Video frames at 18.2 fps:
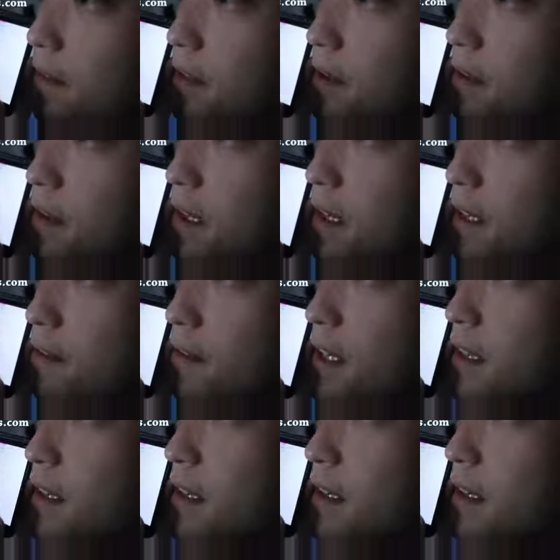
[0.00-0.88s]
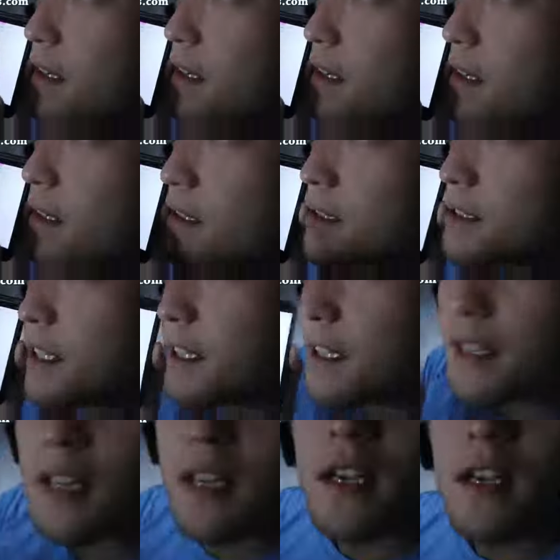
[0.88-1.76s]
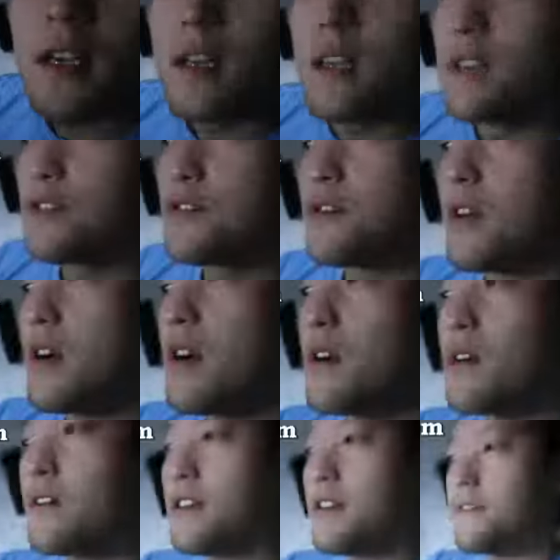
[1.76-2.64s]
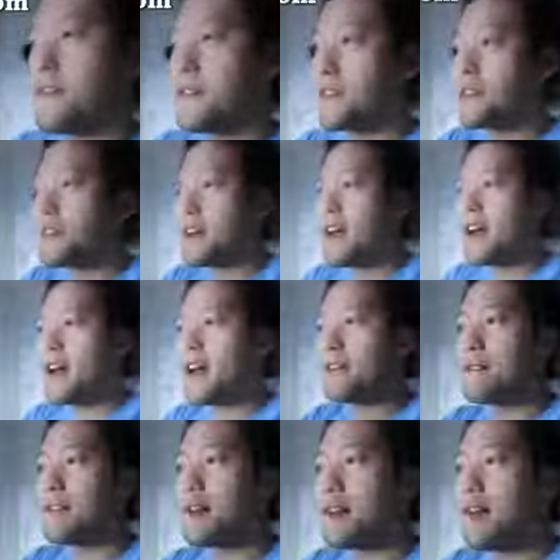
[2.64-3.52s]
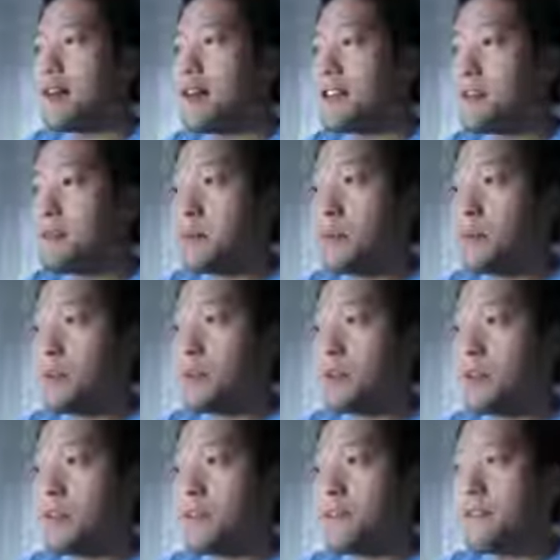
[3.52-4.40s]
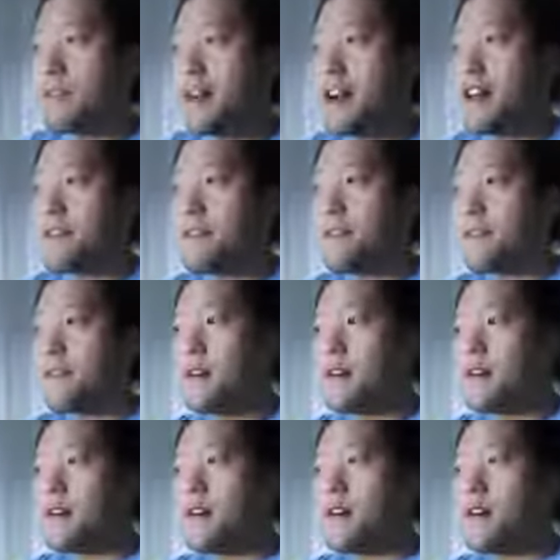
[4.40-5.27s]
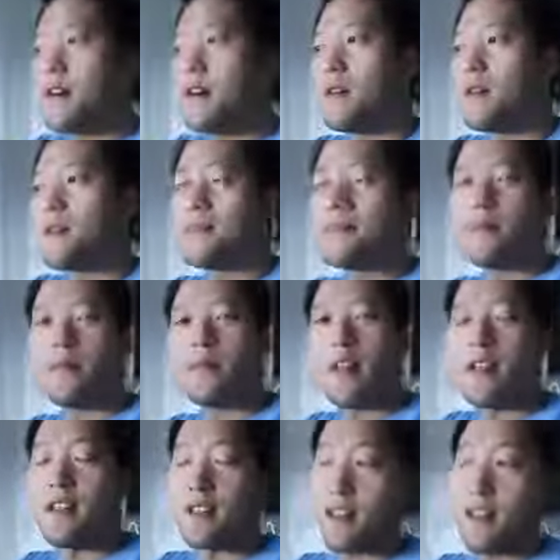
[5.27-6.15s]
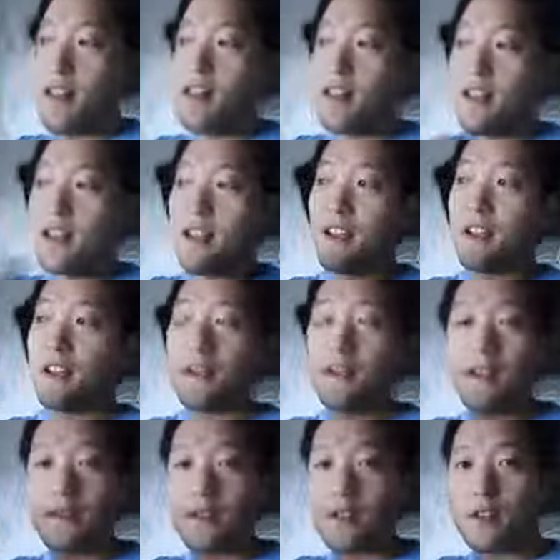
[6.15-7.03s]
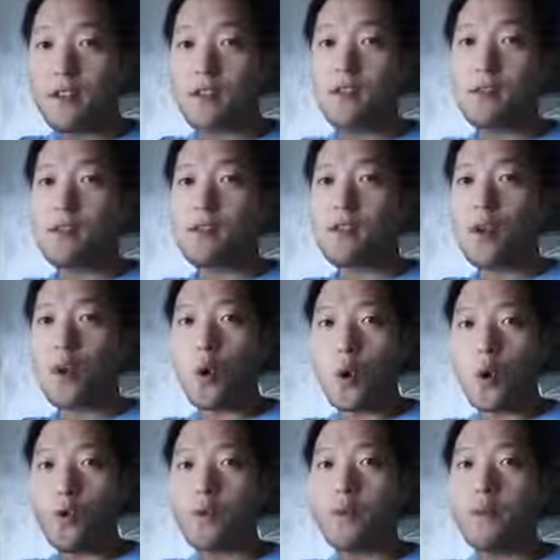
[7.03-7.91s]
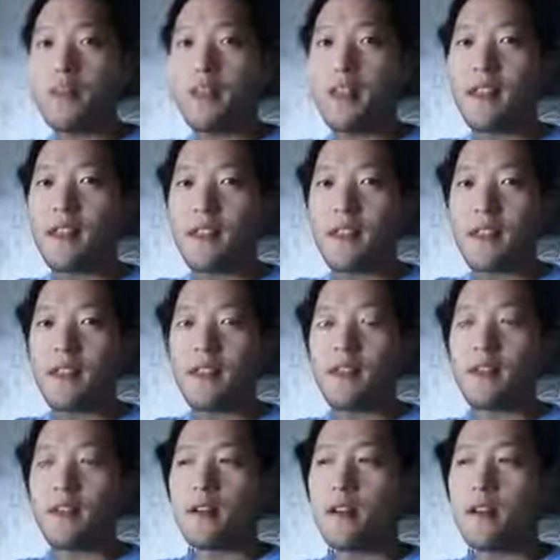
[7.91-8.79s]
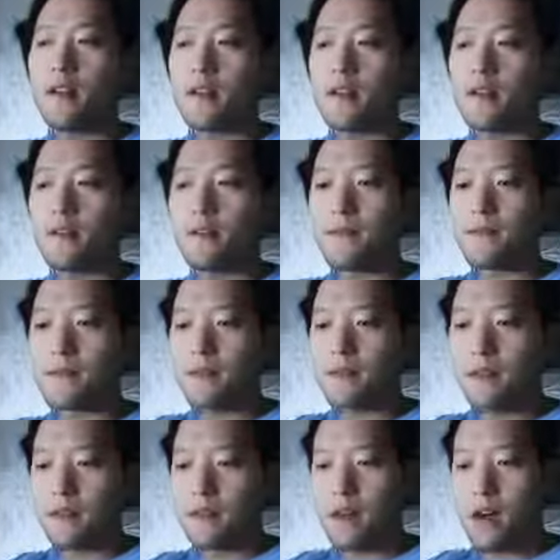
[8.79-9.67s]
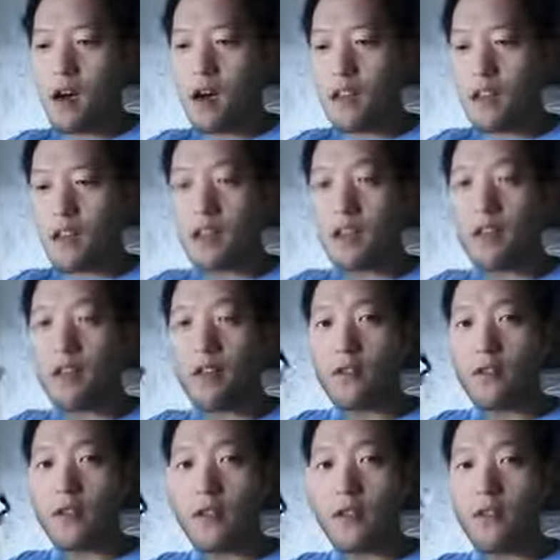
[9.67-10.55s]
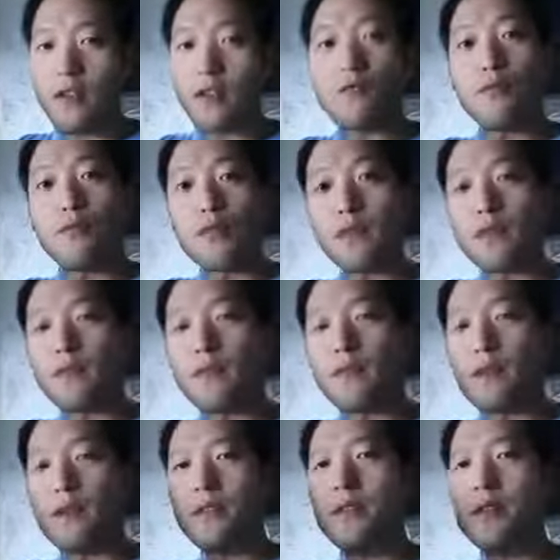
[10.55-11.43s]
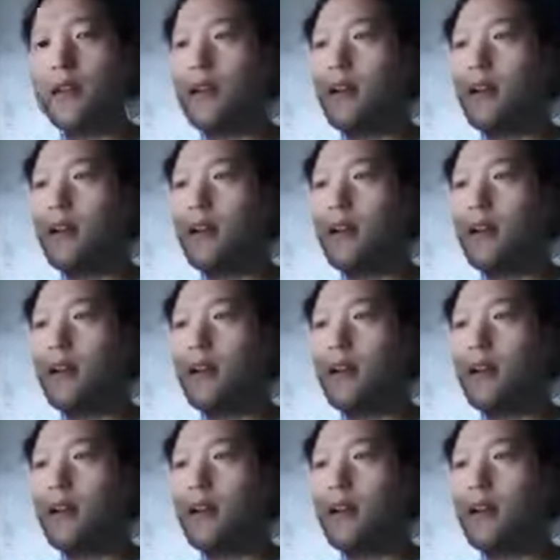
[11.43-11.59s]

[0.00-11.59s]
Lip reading: third line right there. You see it? So if you have HBoot 1.5 and later, you have to use the older method of unlocking your phone and rooting your phone,